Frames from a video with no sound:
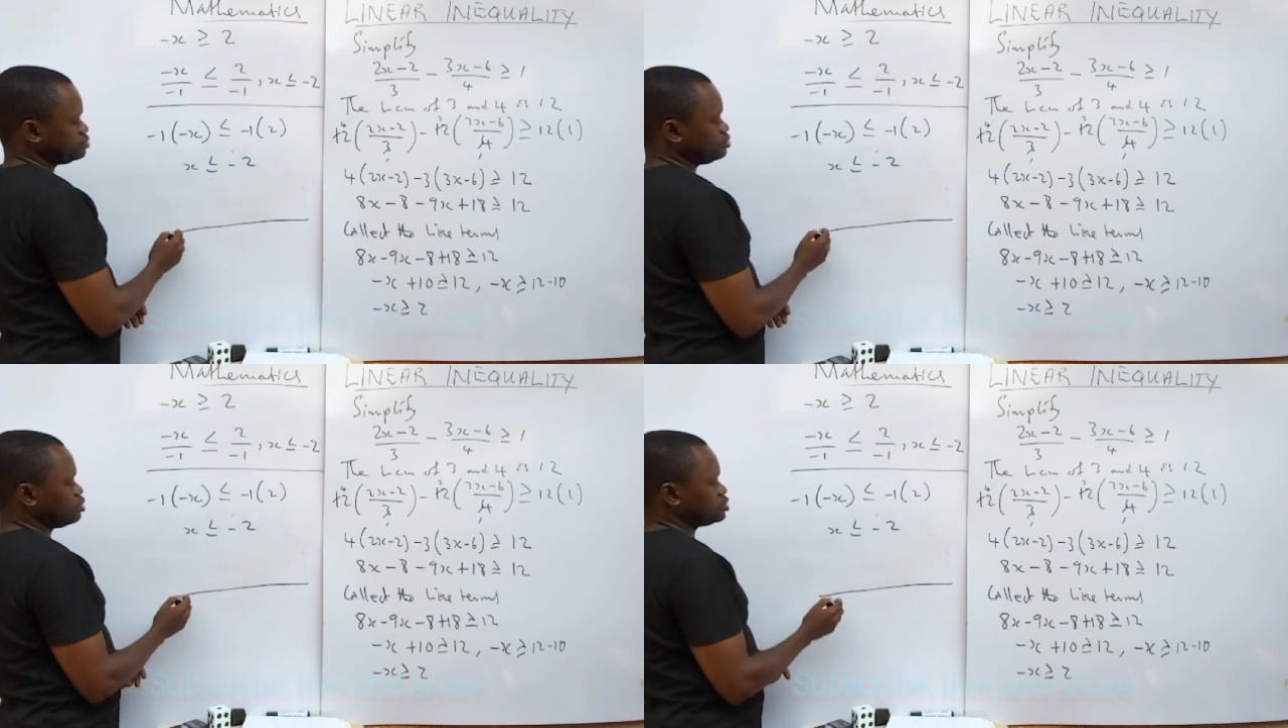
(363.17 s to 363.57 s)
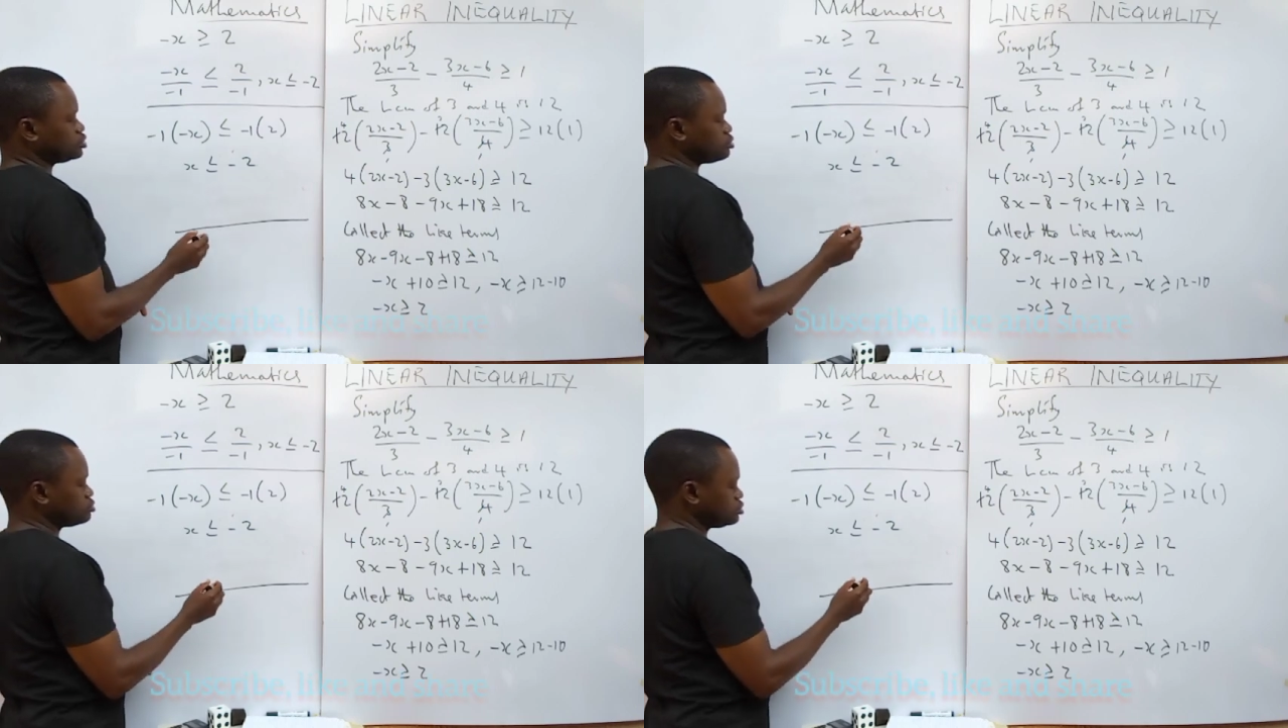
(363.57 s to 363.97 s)
your
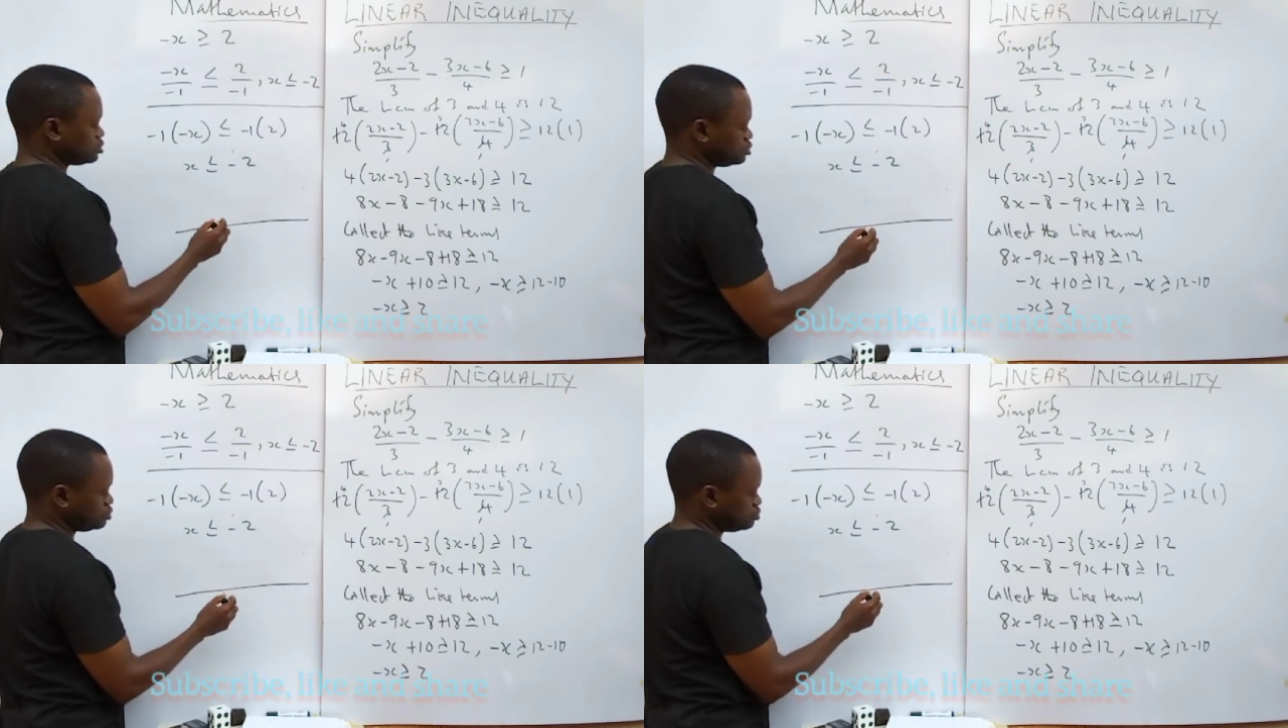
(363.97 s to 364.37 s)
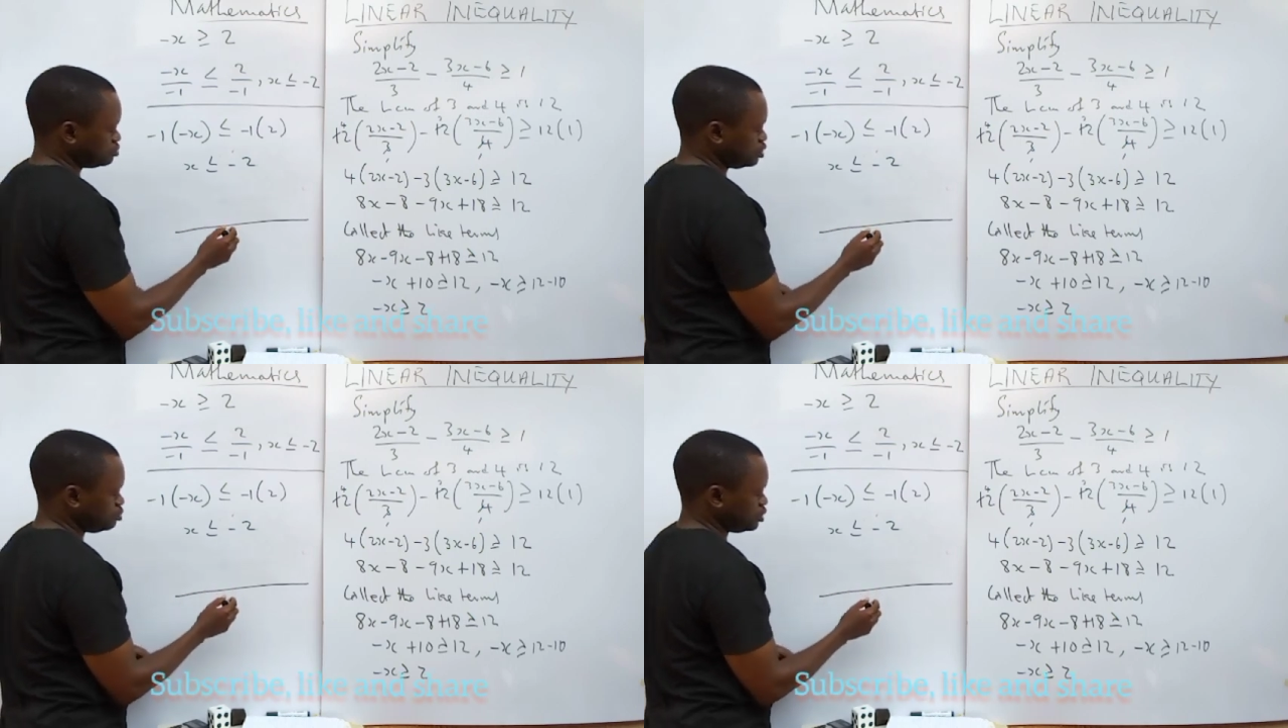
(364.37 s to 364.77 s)
result
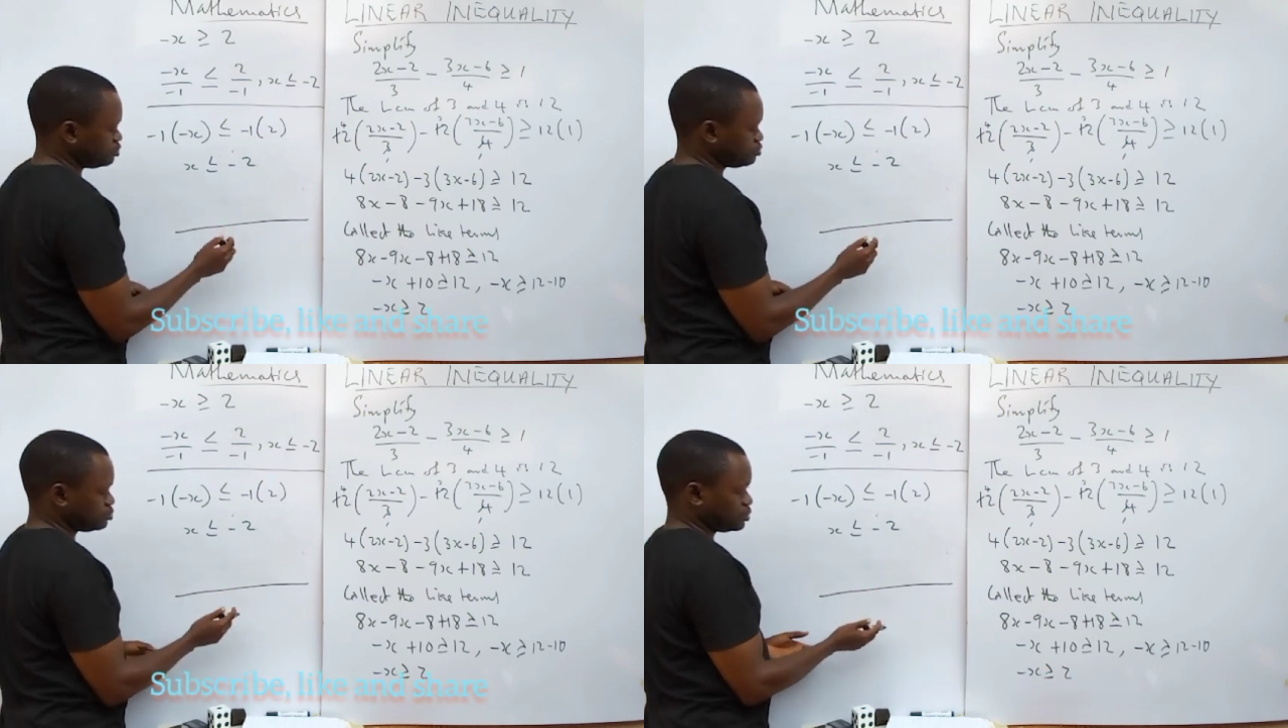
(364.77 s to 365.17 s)
will be,